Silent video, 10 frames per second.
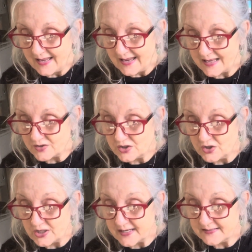It's
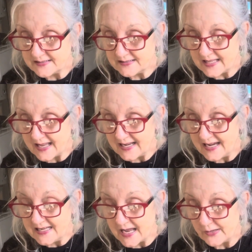just that
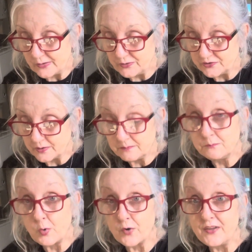he knows
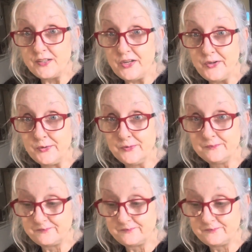more than you.